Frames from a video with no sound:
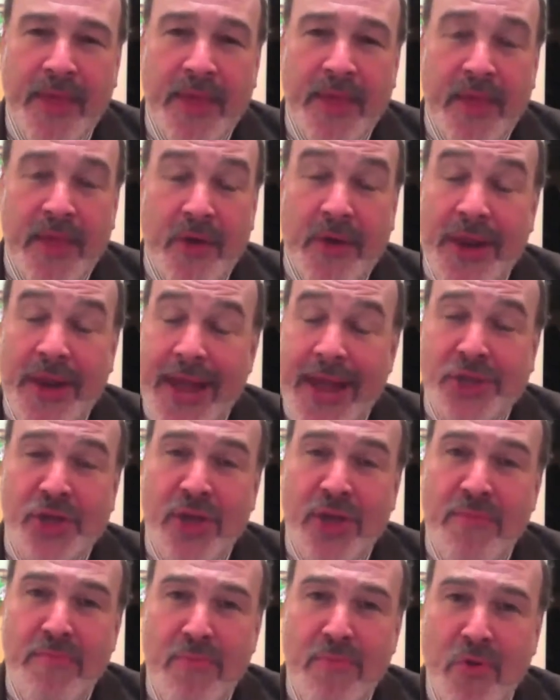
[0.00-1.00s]
You can
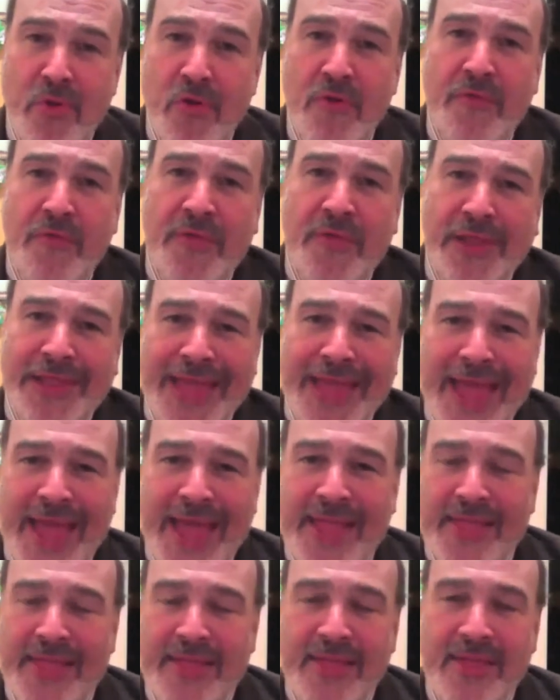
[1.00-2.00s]
actually move the
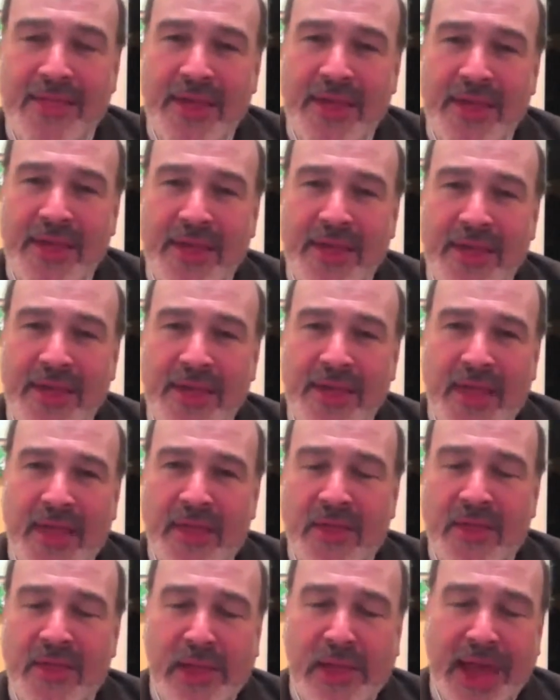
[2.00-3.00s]
lens
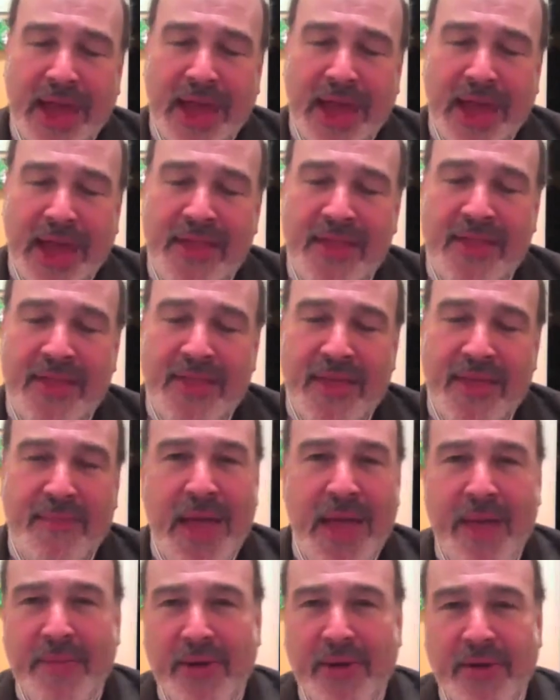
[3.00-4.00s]
that's placed into the
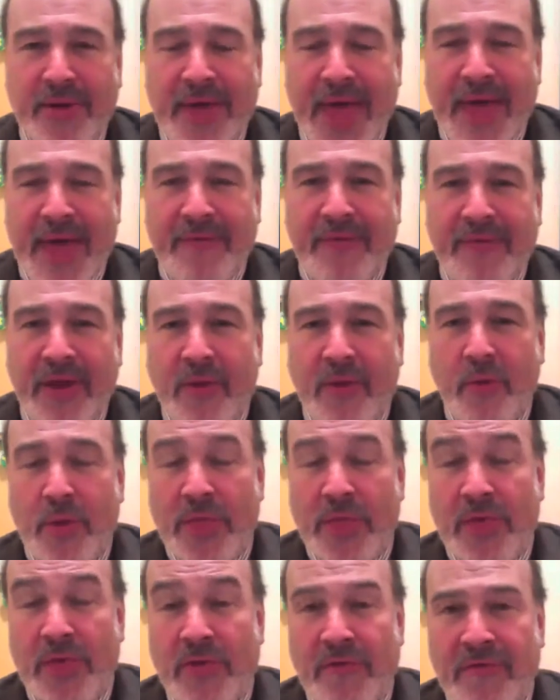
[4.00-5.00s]
abdominal cavity
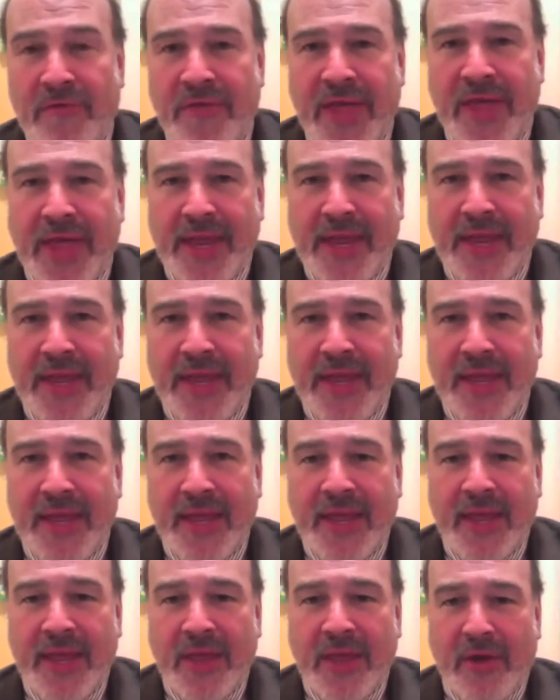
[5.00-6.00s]
with your feet.
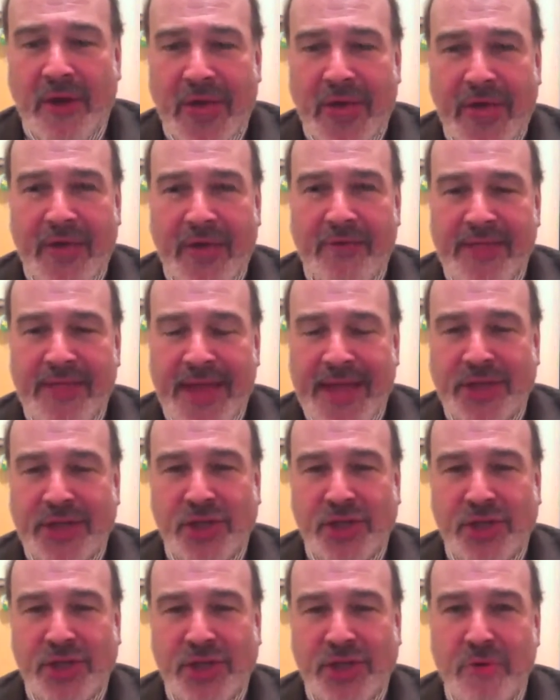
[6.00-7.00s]
Your hands
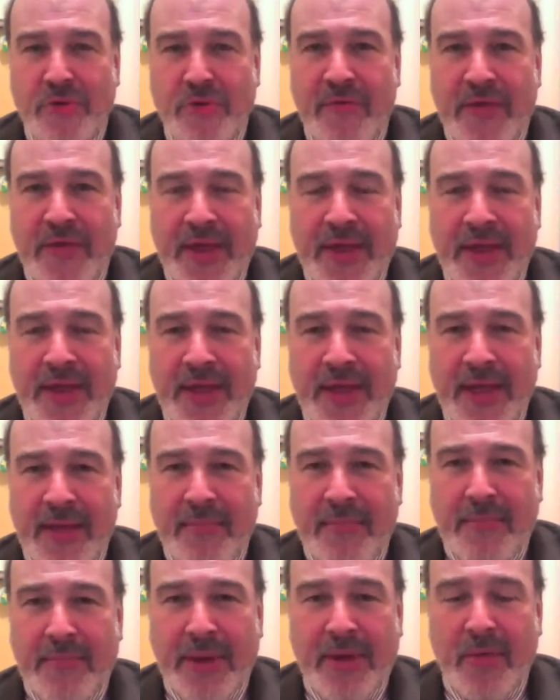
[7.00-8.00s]
actually move it,
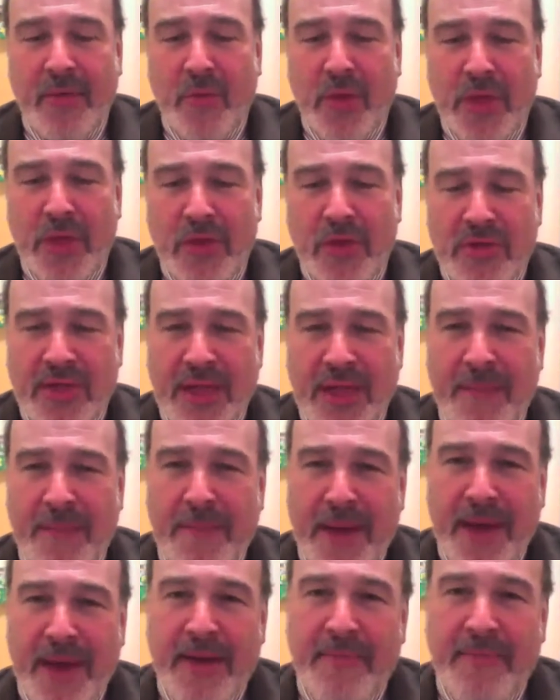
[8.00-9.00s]
but when you step
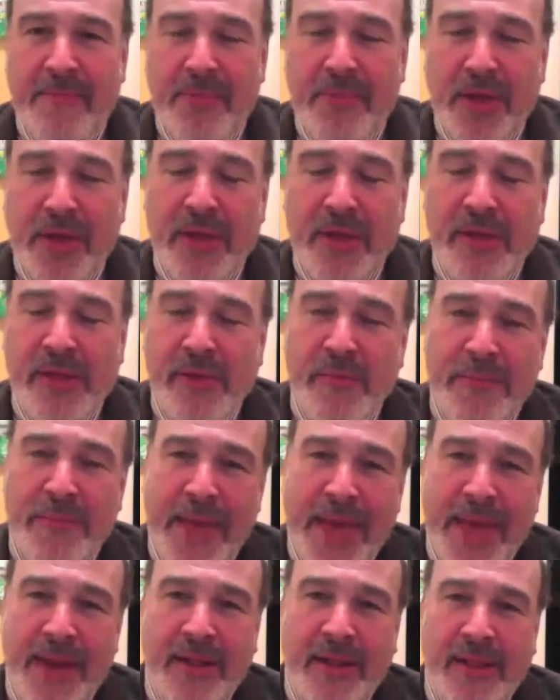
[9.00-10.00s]
on a particular
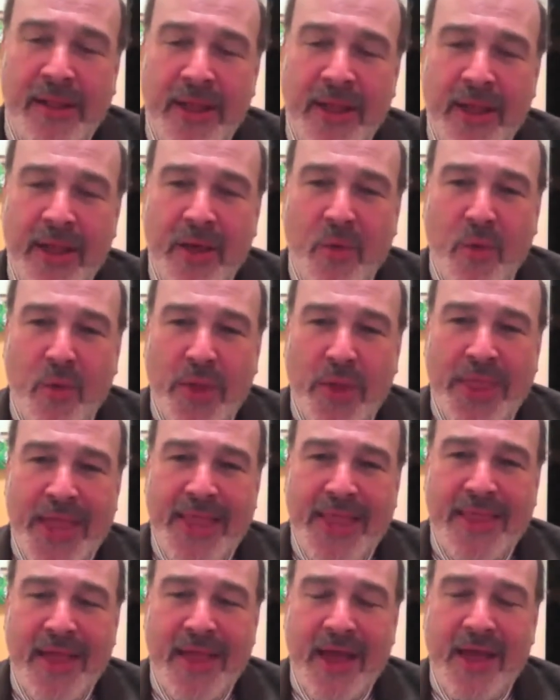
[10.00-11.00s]
pedal, what
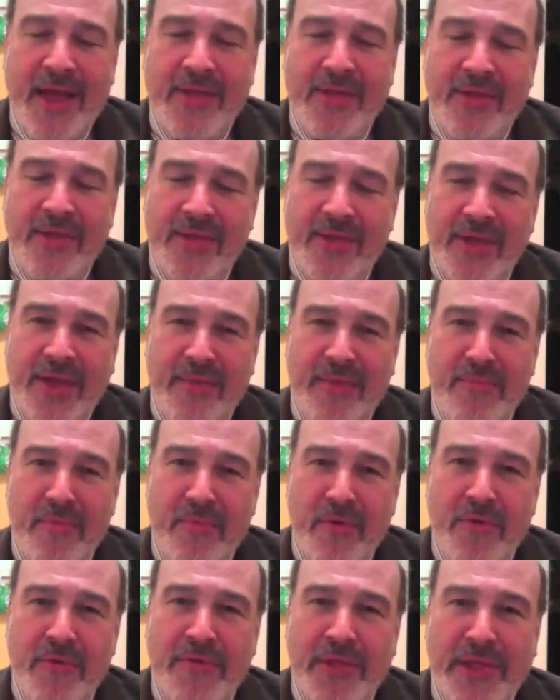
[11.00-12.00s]
that does is it can
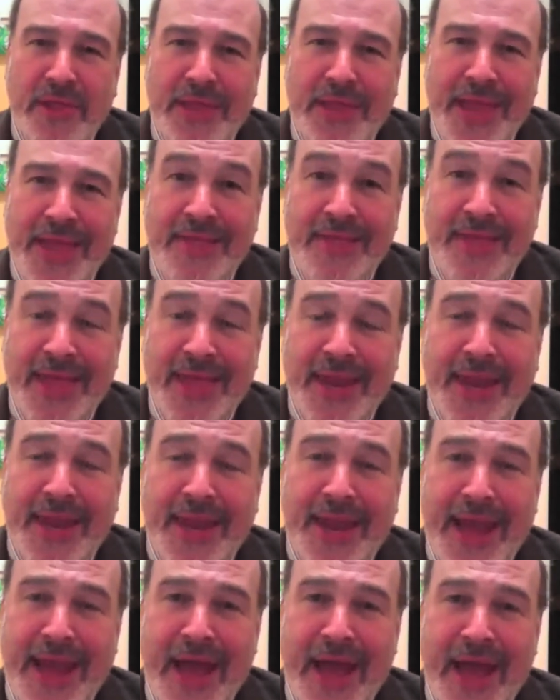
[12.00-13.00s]
move the lens in
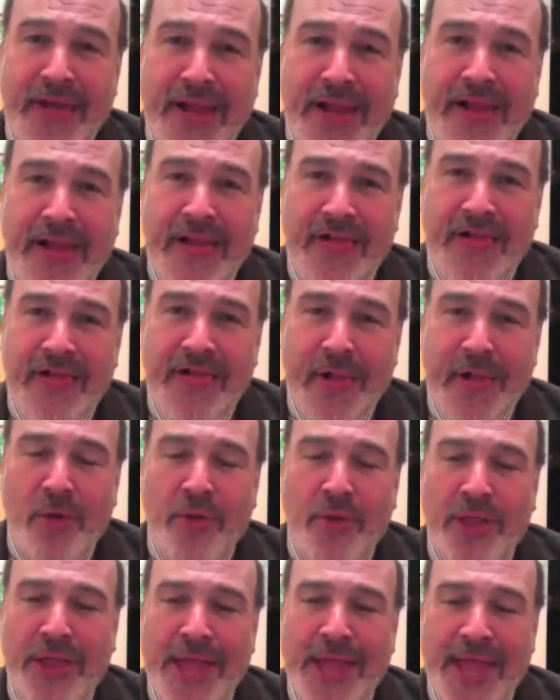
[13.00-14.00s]
and out and control
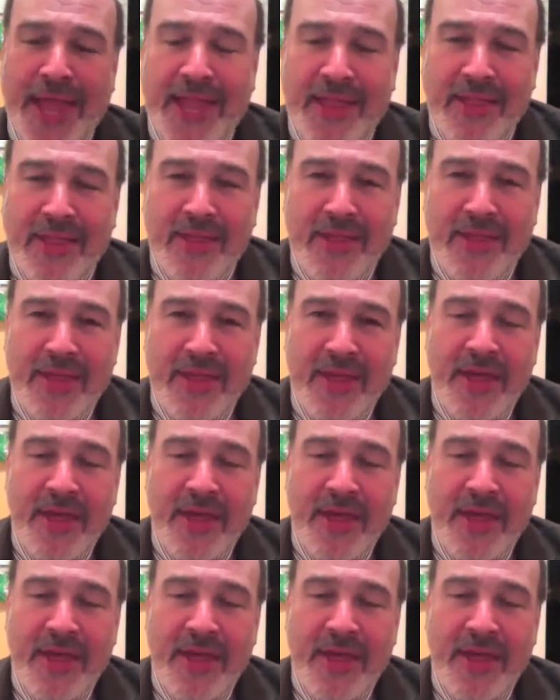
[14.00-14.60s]
the lens.